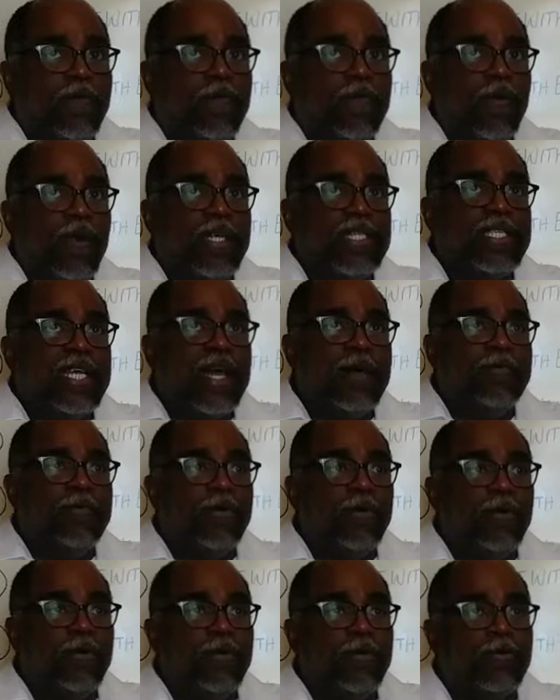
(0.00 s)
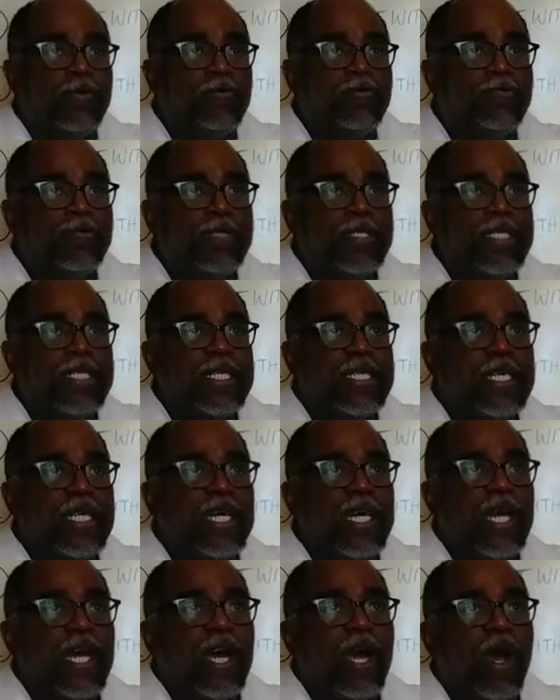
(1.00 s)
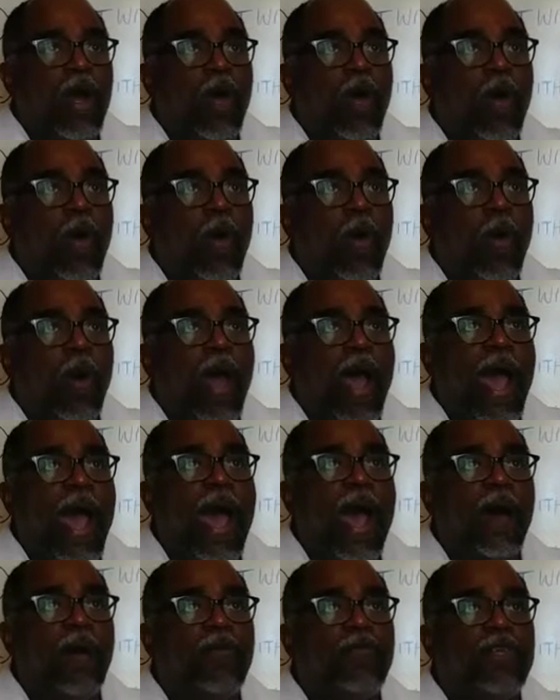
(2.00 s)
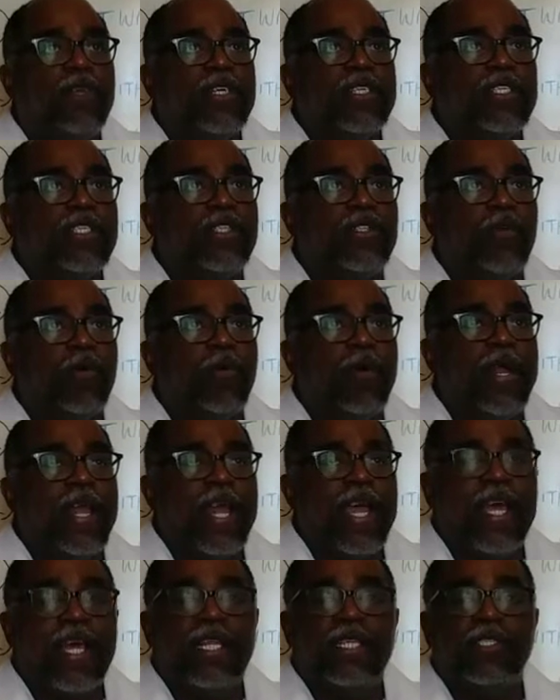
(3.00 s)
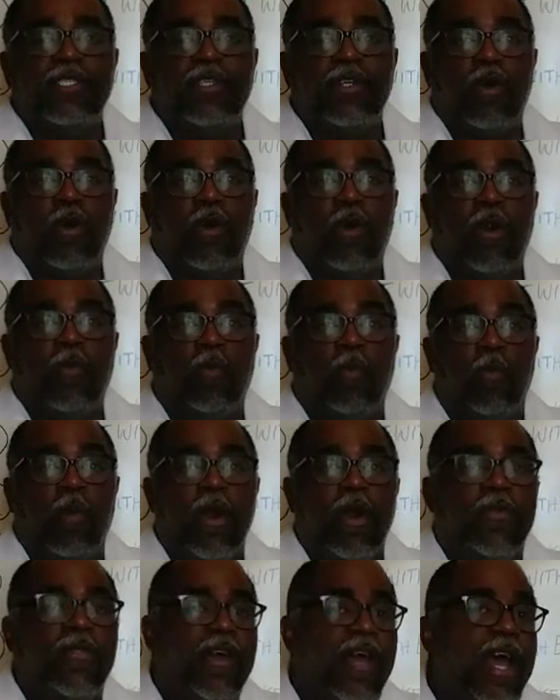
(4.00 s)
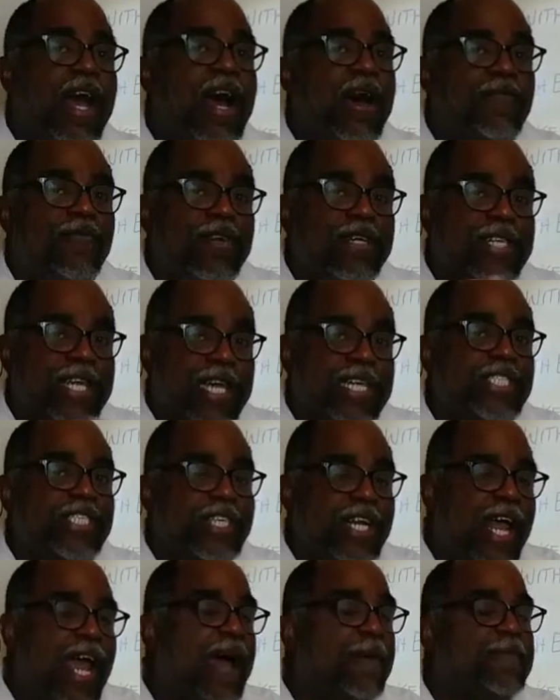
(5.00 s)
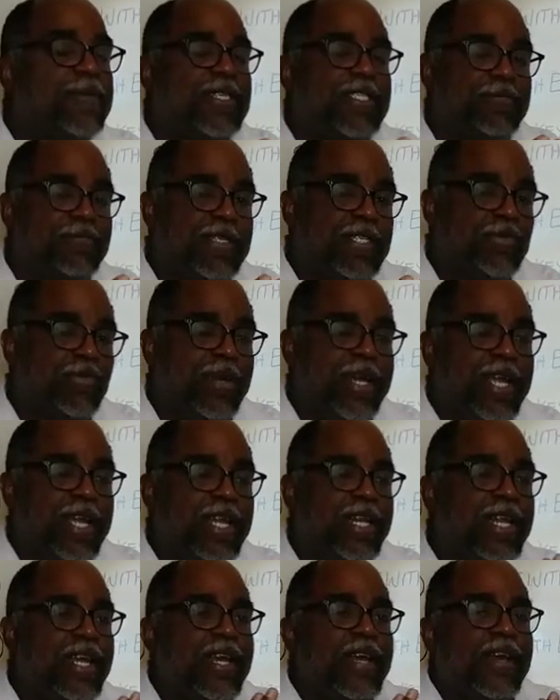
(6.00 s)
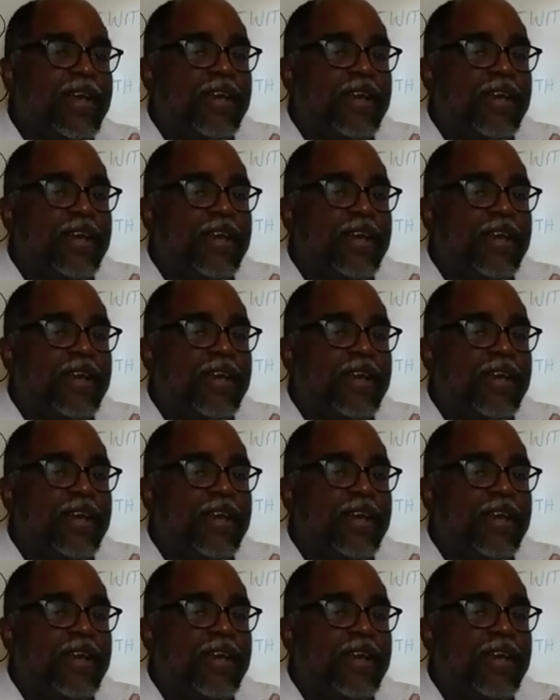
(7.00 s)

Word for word: for example, how the story ends or where the confrontation happens between